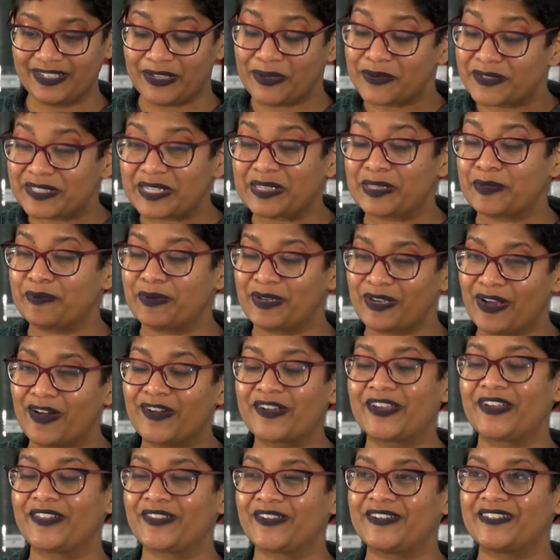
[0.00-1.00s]
using the
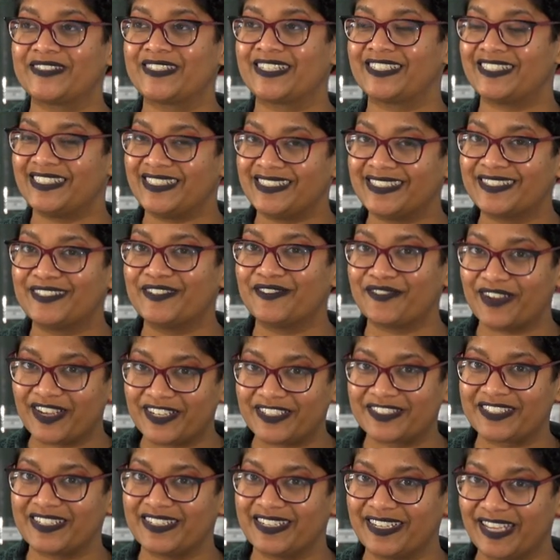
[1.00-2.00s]
binoculars that she did
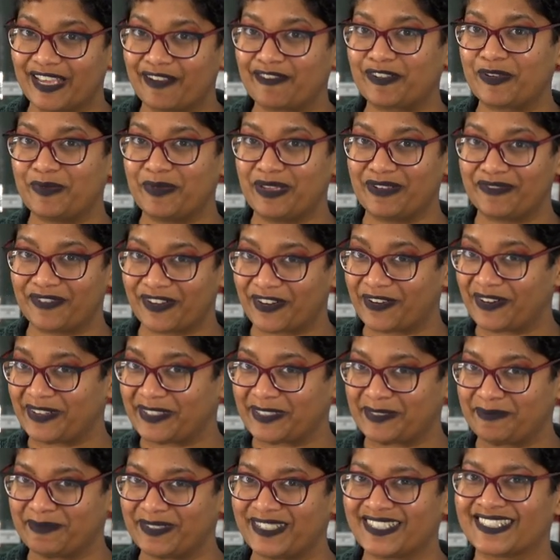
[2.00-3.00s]
eventually gift me for
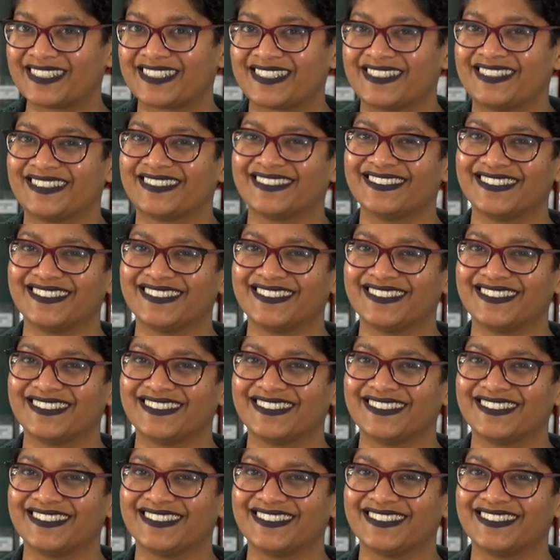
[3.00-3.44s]
Christmas.